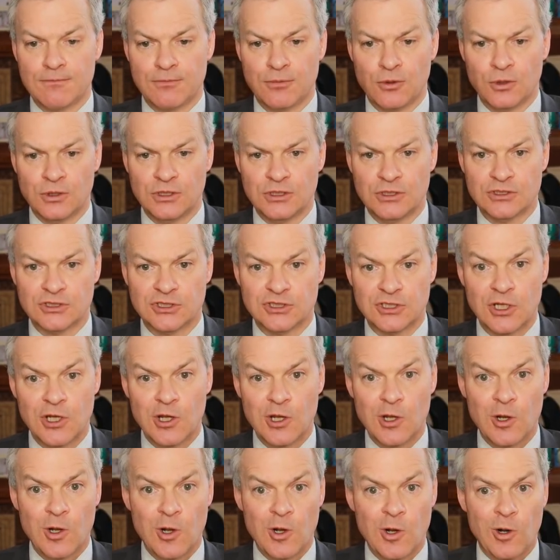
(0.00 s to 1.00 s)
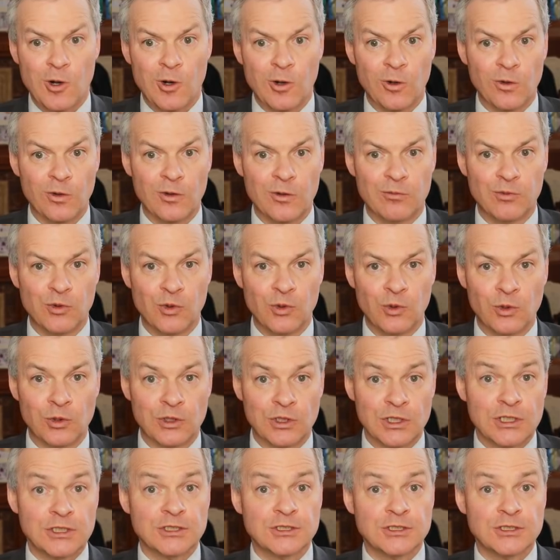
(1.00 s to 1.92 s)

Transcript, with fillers: points on the board.